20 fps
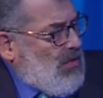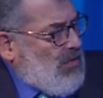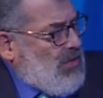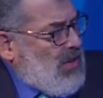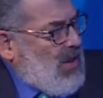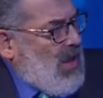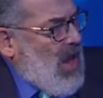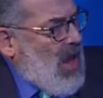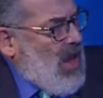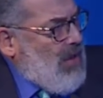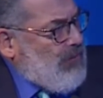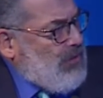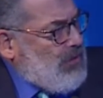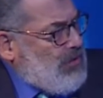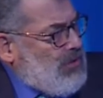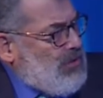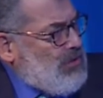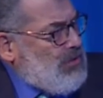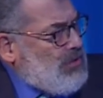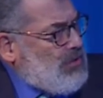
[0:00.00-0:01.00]
The
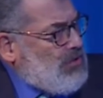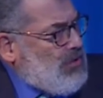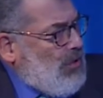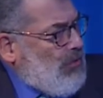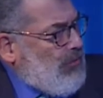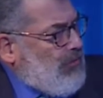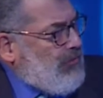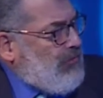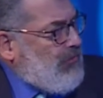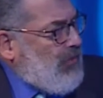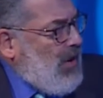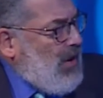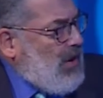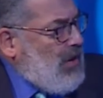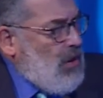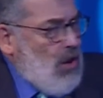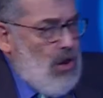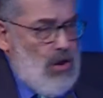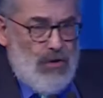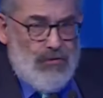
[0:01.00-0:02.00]
evidence of
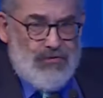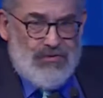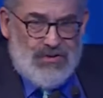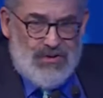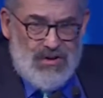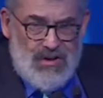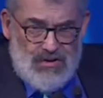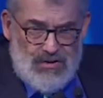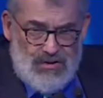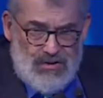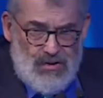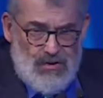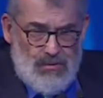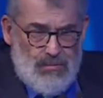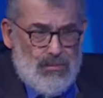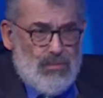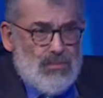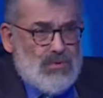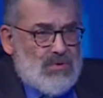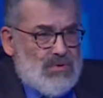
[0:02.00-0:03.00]
failure of
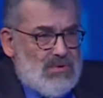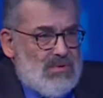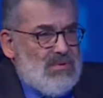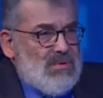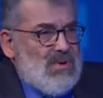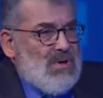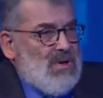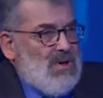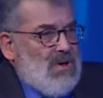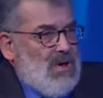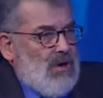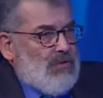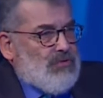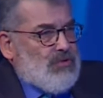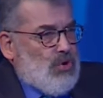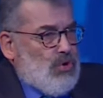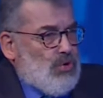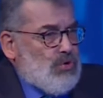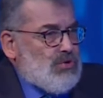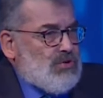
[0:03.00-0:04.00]
systems, of
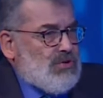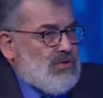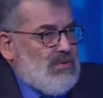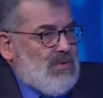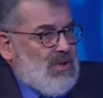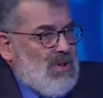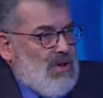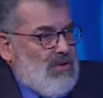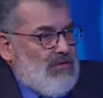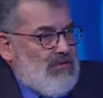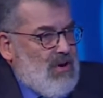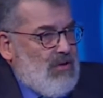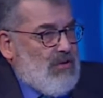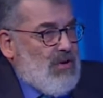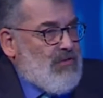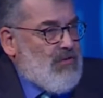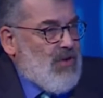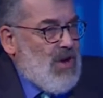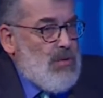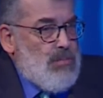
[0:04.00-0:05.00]
course,
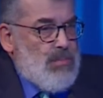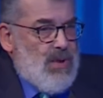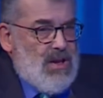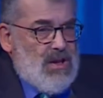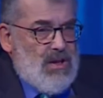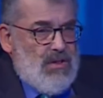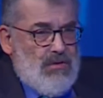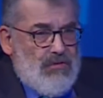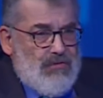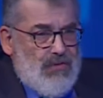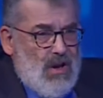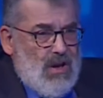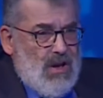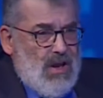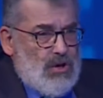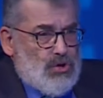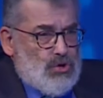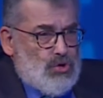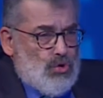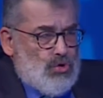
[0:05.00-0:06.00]
very, very big in the
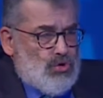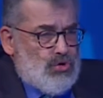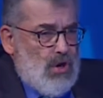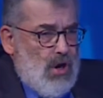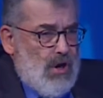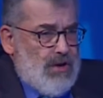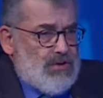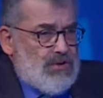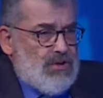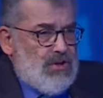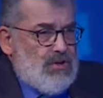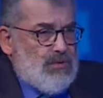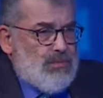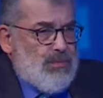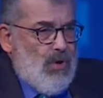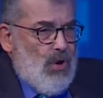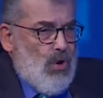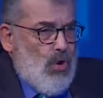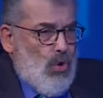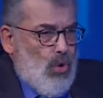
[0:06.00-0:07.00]
financial crisis,
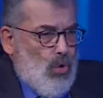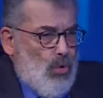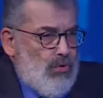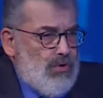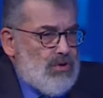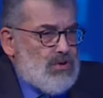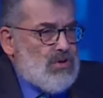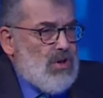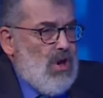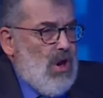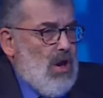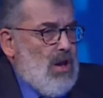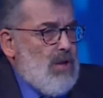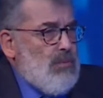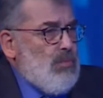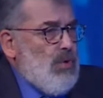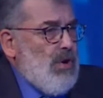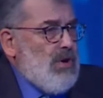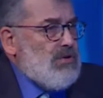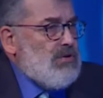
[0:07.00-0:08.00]
but all the
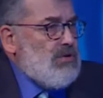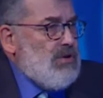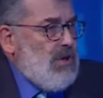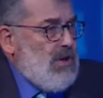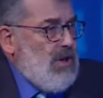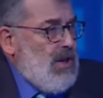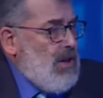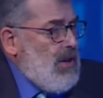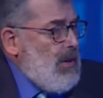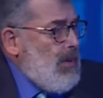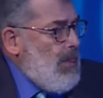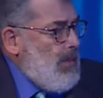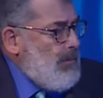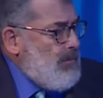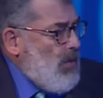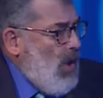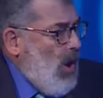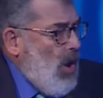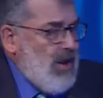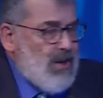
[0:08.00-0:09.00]
time we are seeing
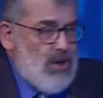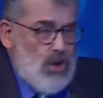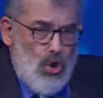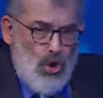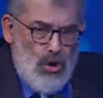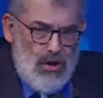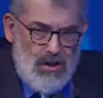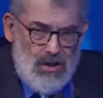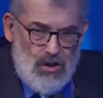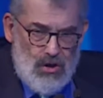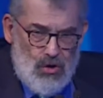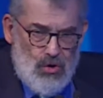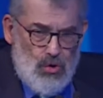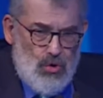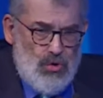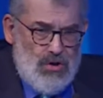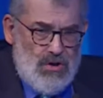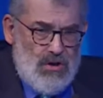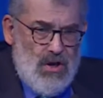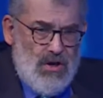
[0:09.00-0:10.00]
iconic
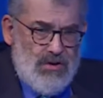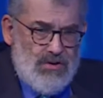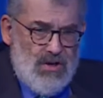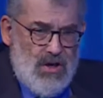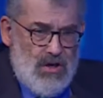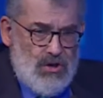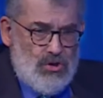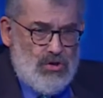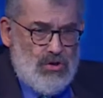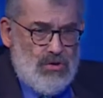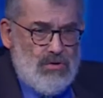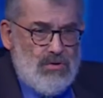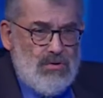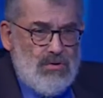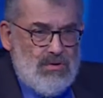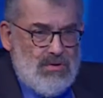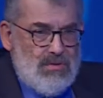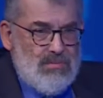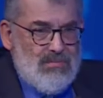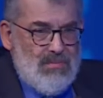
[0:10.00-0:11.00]

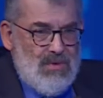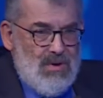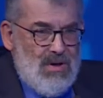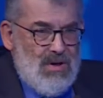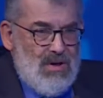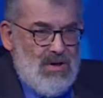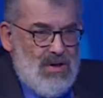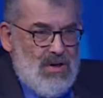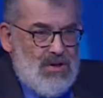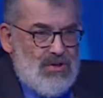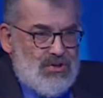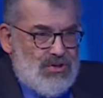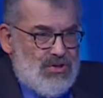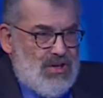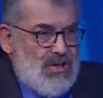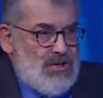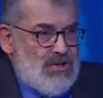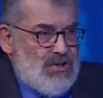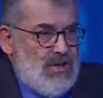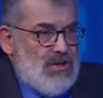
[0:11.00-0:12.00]
organizations
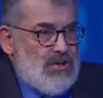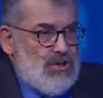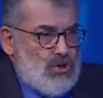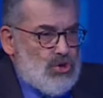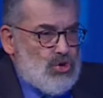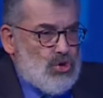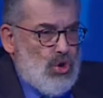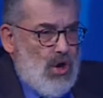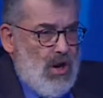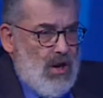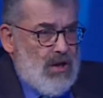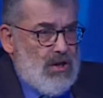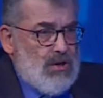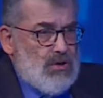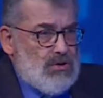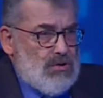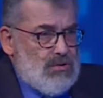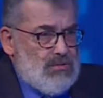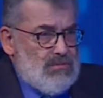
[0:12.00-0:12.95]
ceasing to trade.